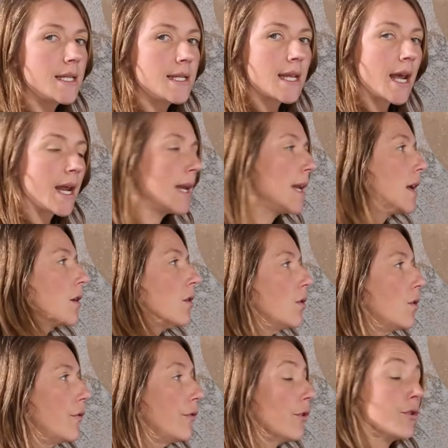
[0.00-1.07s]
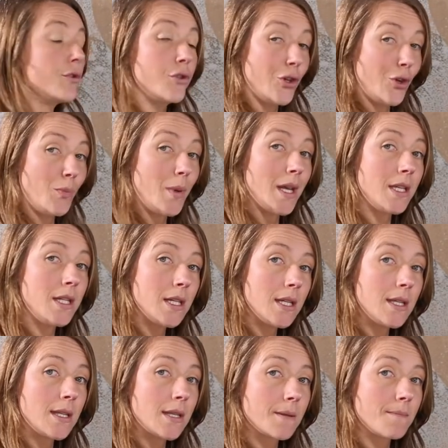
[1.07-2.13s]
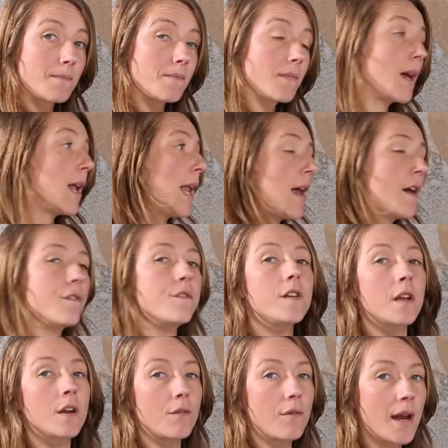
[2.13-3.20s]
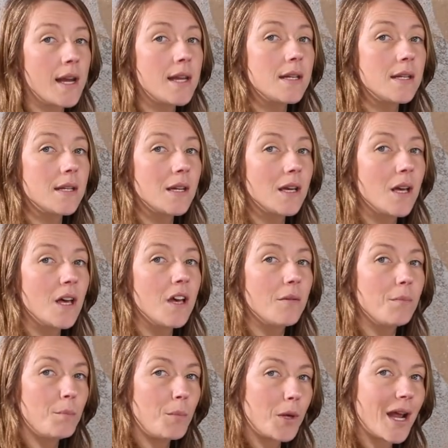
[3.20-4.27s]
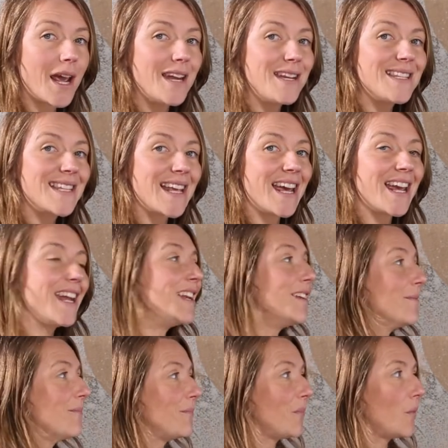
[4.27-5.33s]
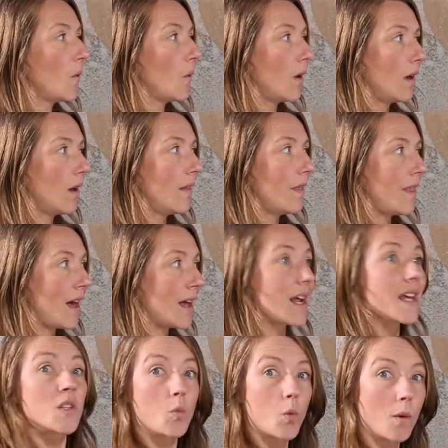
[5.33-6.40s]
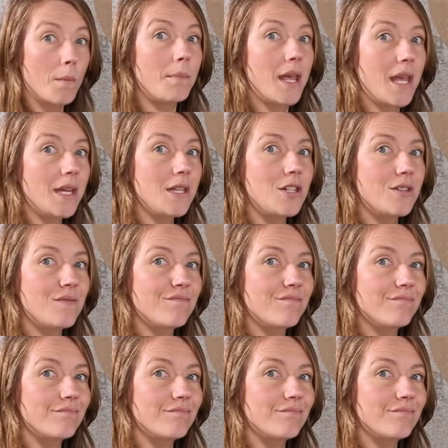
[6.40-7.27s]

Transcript: designing over two pages, a left and a right, but I design that as one page.